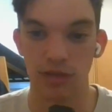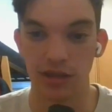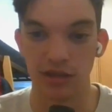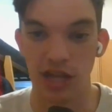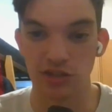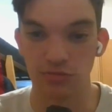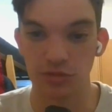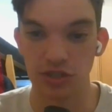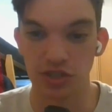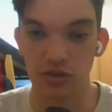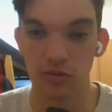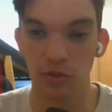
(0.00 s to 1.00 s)
Like, that's what
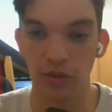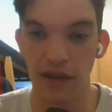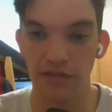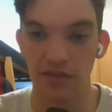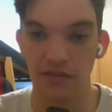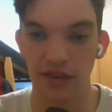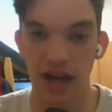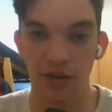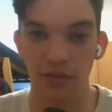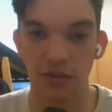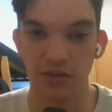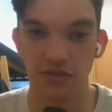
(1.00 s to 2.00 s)
we do. We have
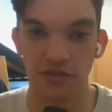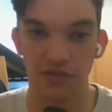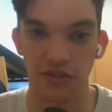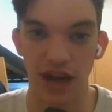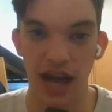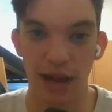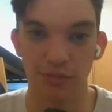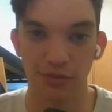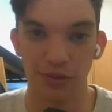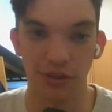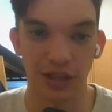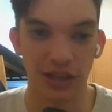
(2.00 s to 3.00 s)
it's just
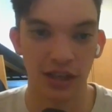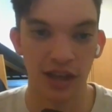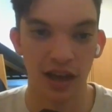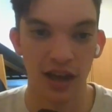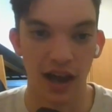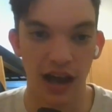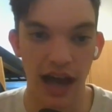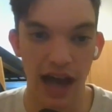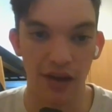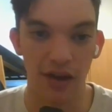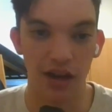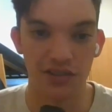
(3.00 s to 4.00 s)
vibes, really,
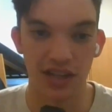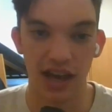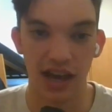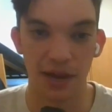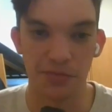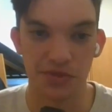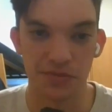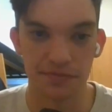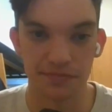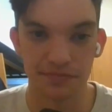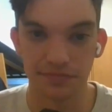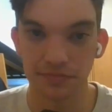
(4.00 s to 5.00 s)
at all times.